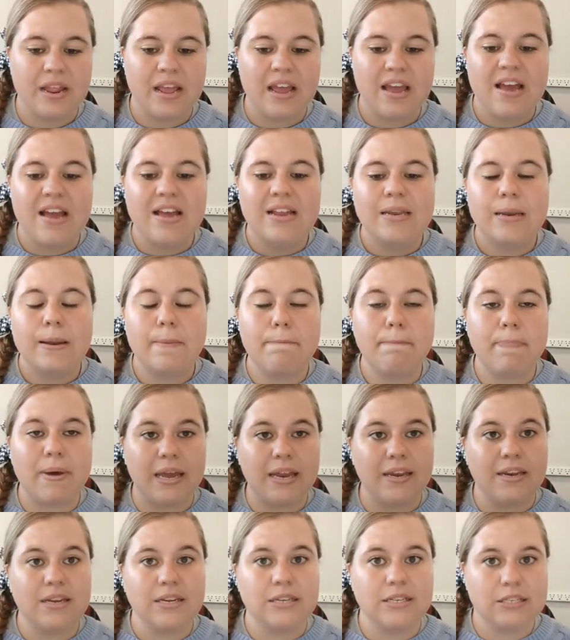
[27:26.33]

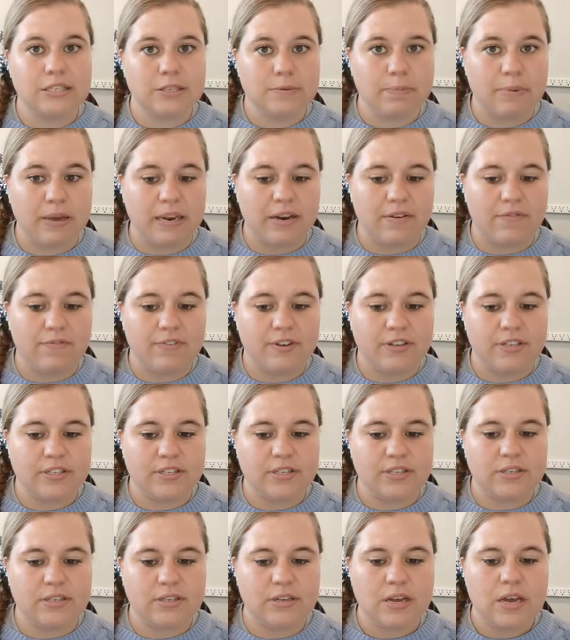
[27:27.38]
Dependents benefits.
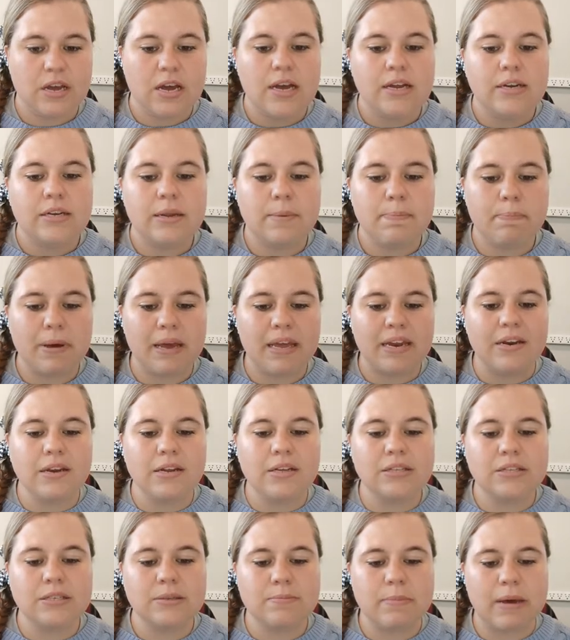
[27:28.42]
Dependents
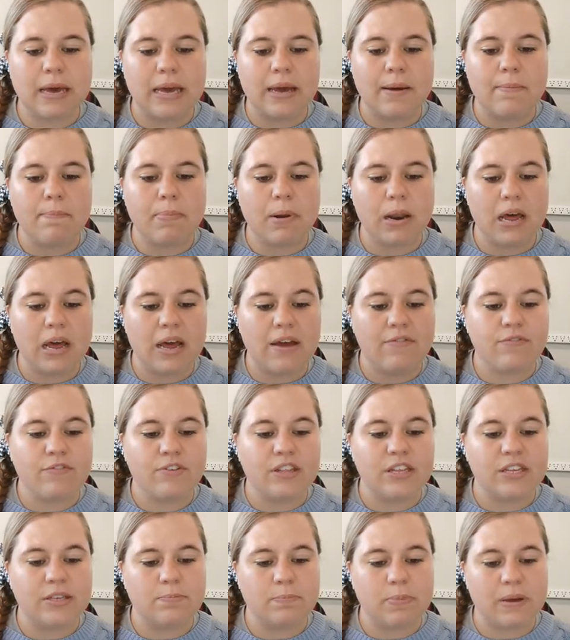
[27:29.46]
may apply for these
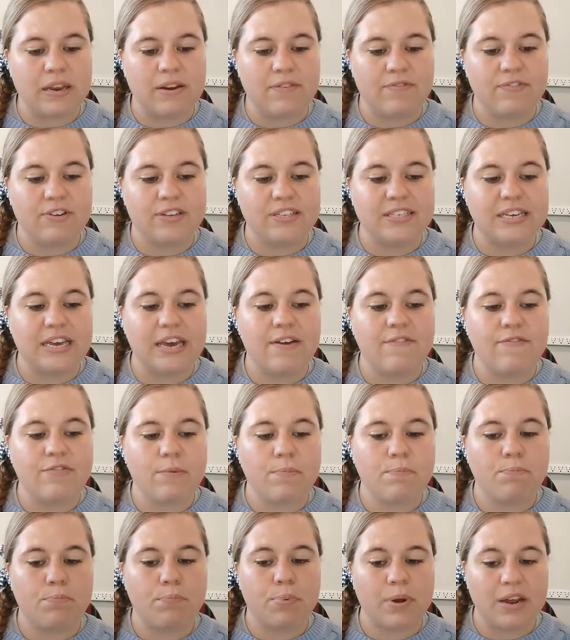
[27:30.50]
benefits if the
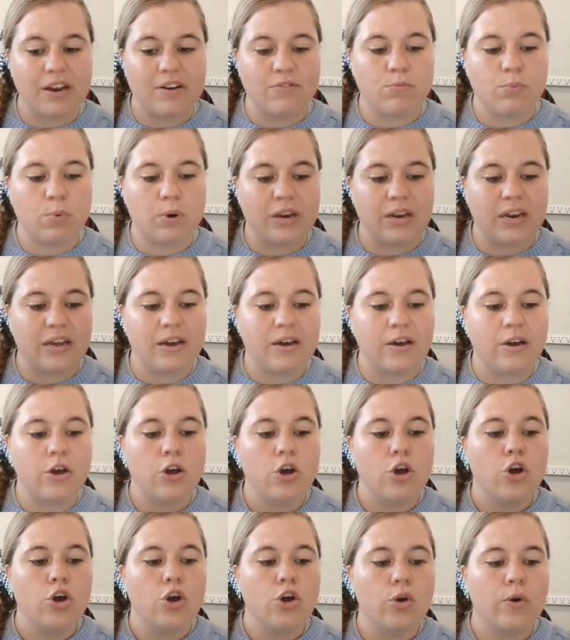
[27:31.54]
breadwinner
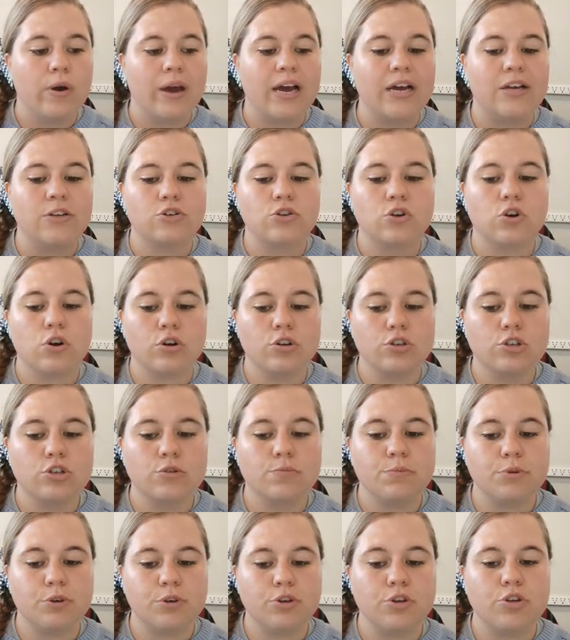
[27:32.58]
who has
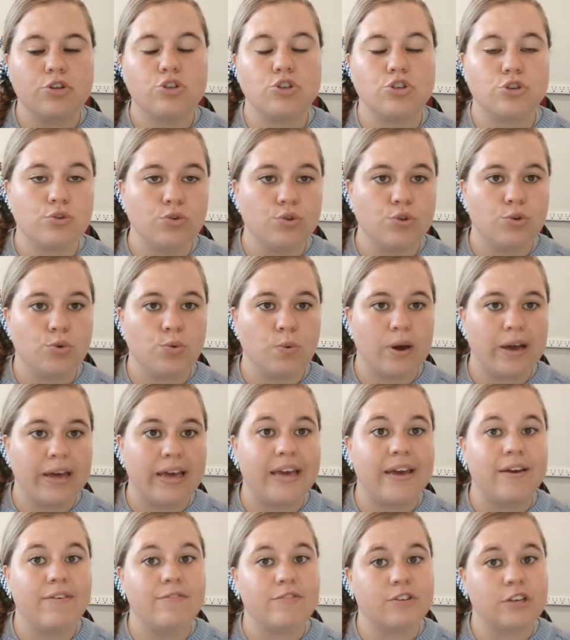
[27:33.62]
contributed to UIF
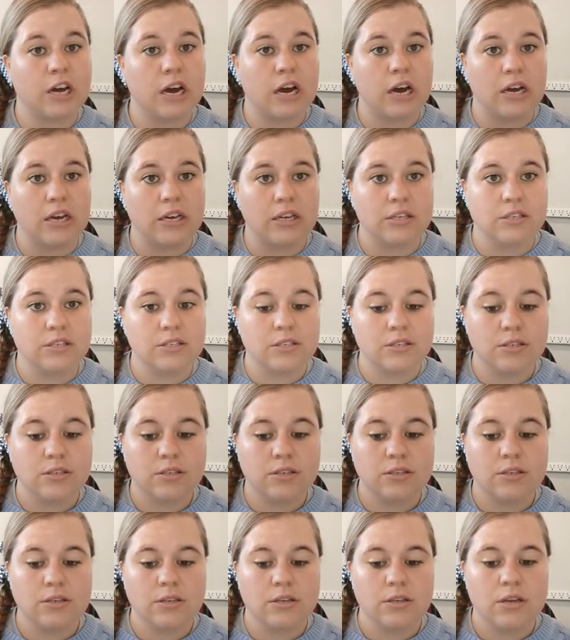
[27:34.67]
dies.
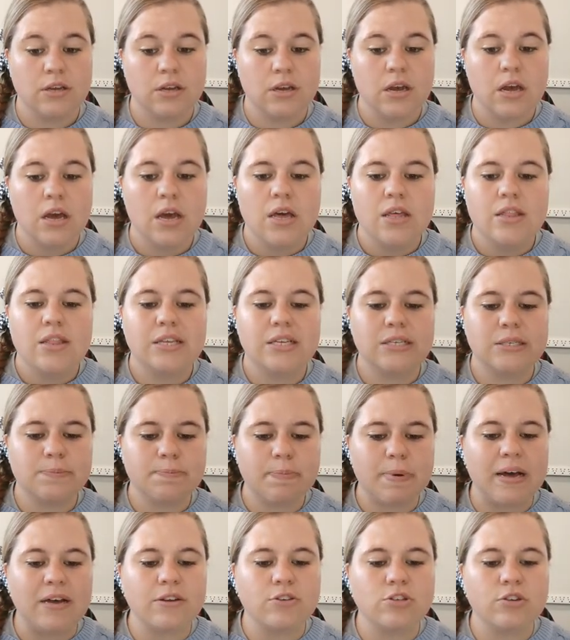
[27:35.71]
The
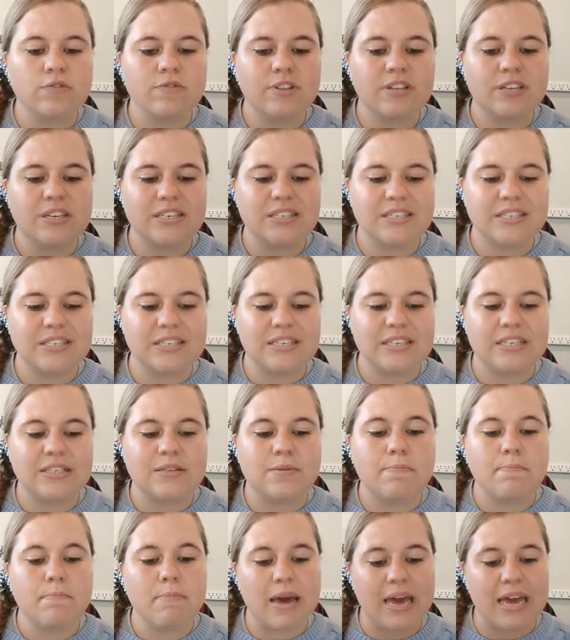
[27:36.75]
spouse of the deceased
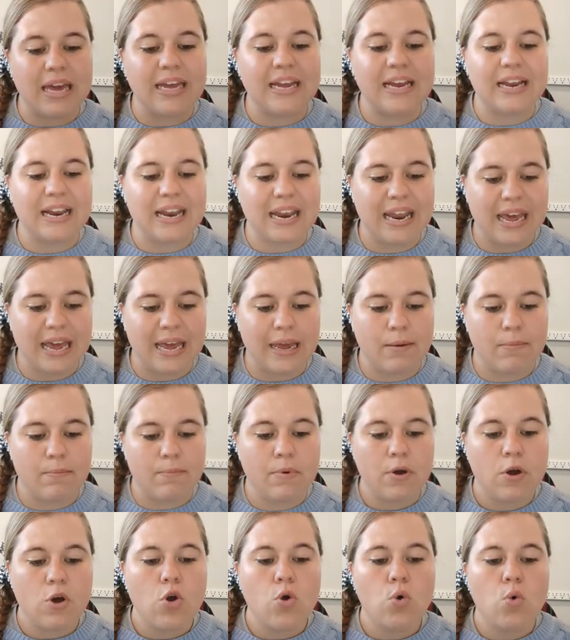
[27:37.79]
may claim
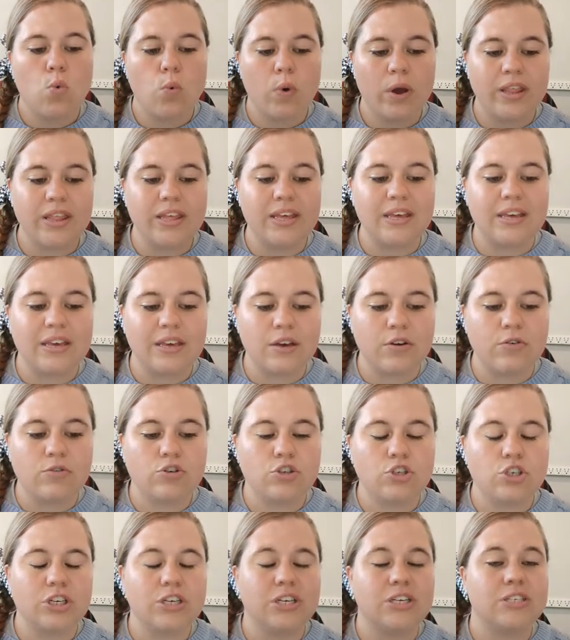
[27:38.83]
whether he or she
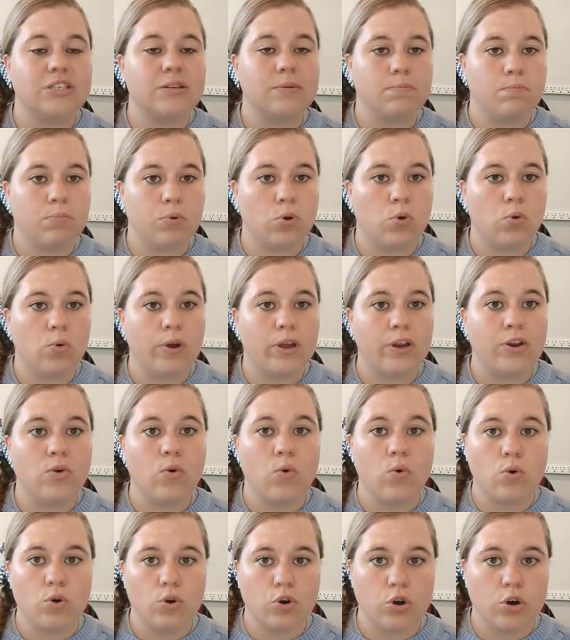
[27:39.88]
is employed or
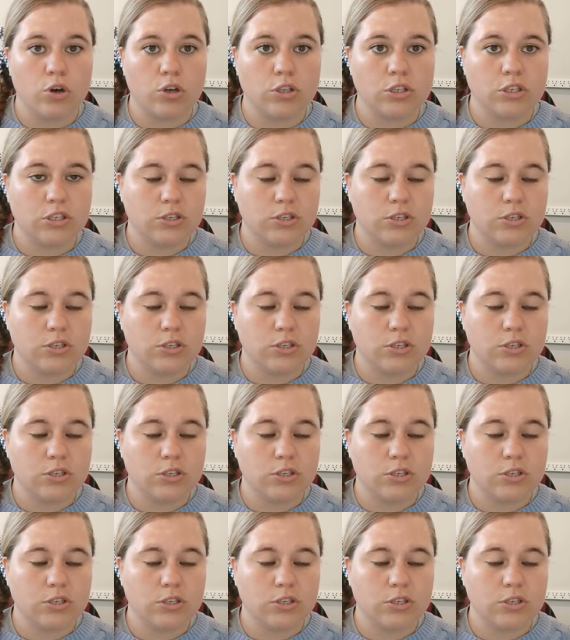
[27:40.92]
not.